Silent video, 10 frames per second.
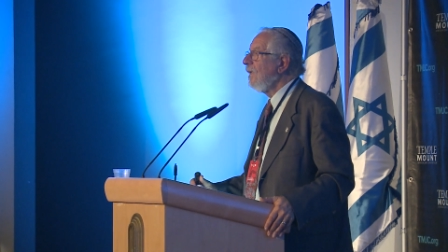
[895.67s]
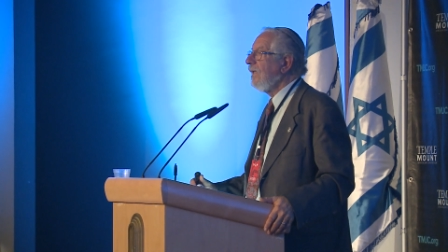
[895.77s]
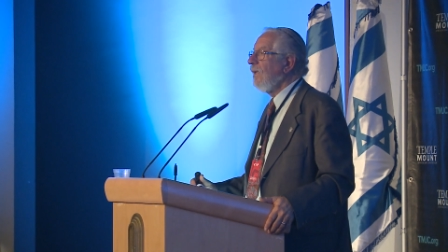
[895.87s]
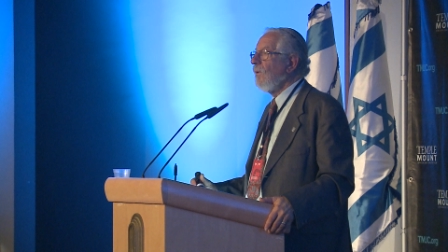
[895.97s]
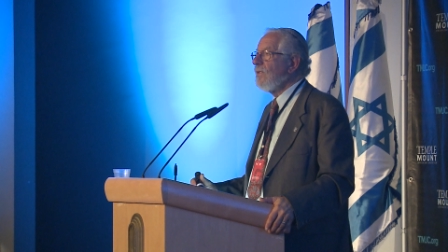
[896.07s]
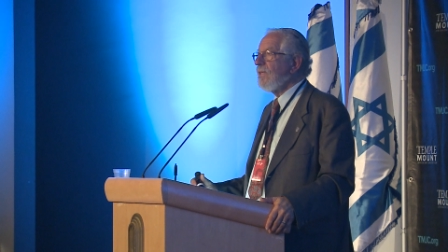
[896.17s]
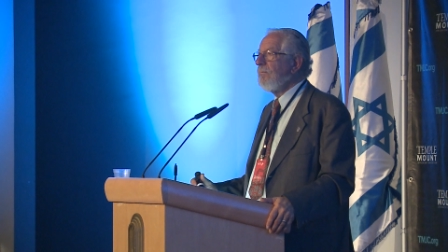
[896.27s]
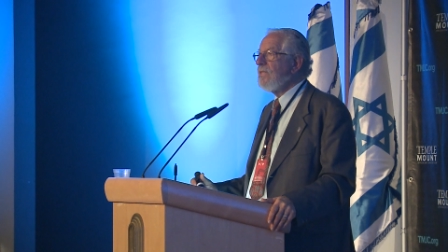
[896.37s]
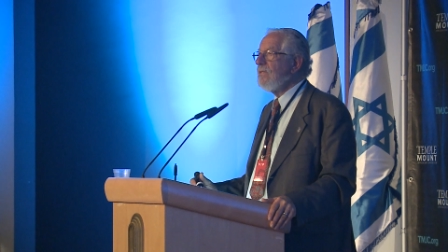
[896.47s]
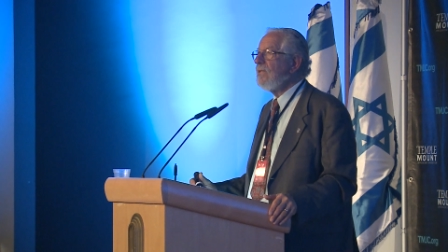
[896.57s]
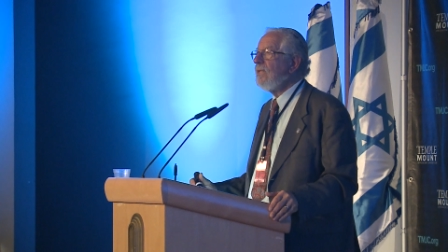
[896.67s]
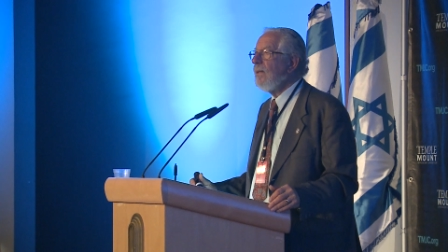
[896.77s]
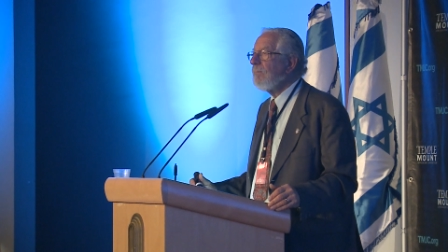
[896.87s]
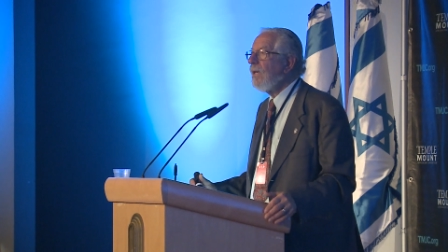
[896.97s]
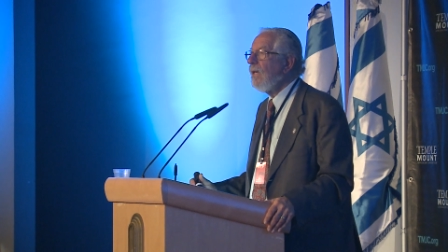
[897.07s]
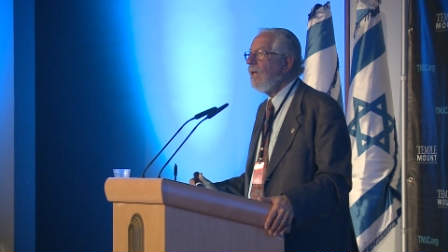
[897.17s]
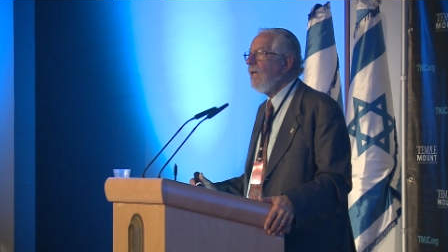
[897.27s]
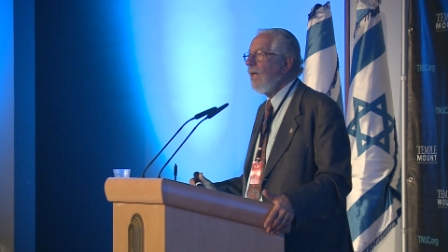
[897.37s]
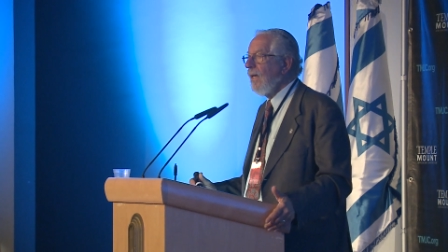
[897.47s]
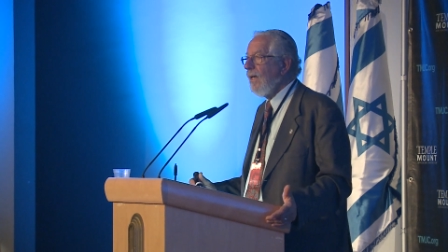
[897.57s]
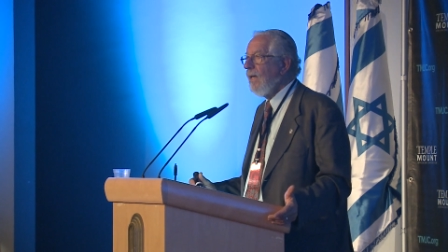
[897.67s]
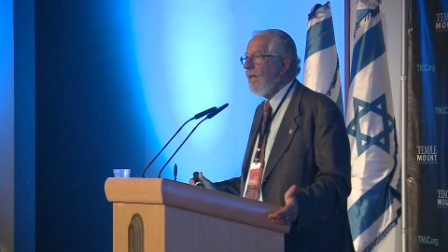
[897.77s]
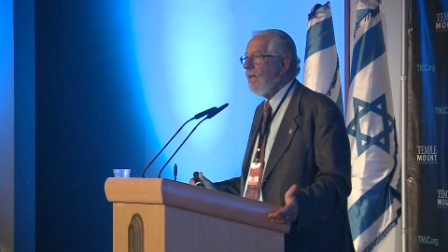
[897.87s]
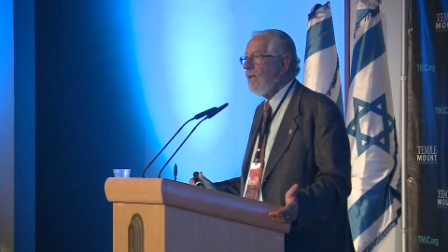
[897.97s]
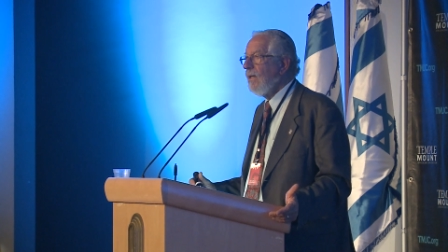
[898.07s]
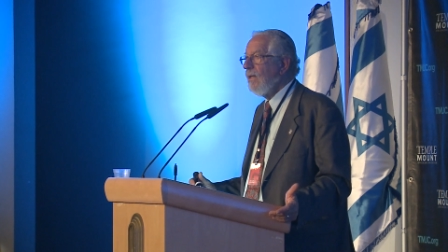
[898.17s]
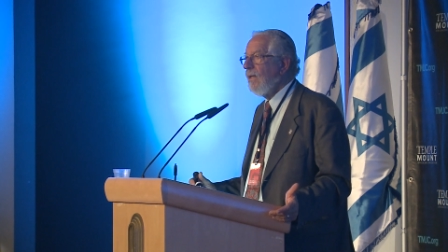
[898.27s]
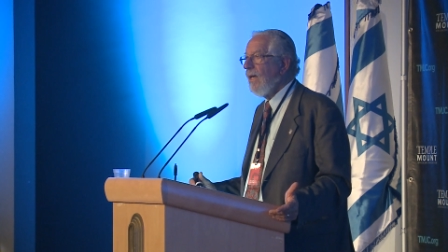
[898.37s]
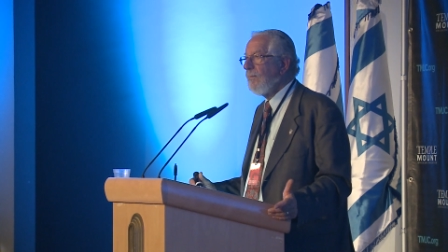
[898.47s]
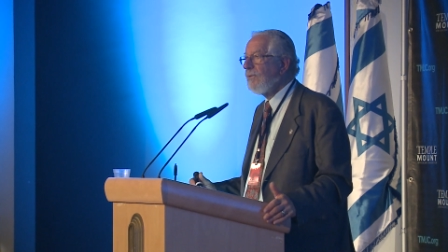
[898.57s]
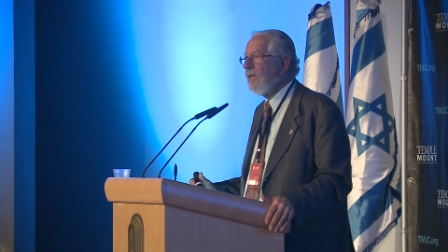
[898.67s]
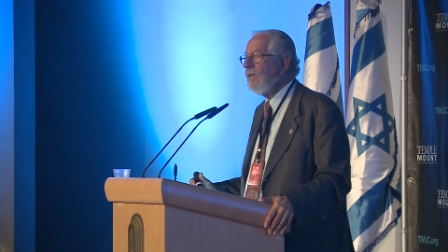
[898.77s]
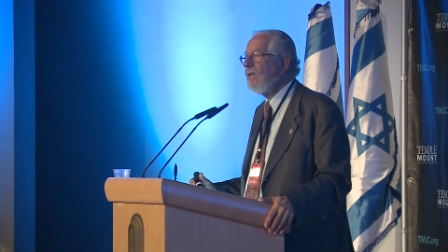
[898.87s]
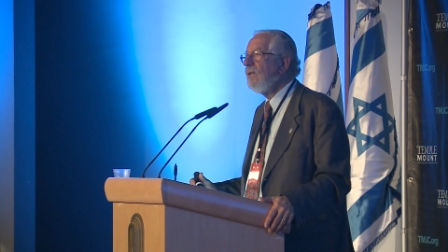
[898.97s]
There was a Byzantine empire, uh, uh, uh, emperor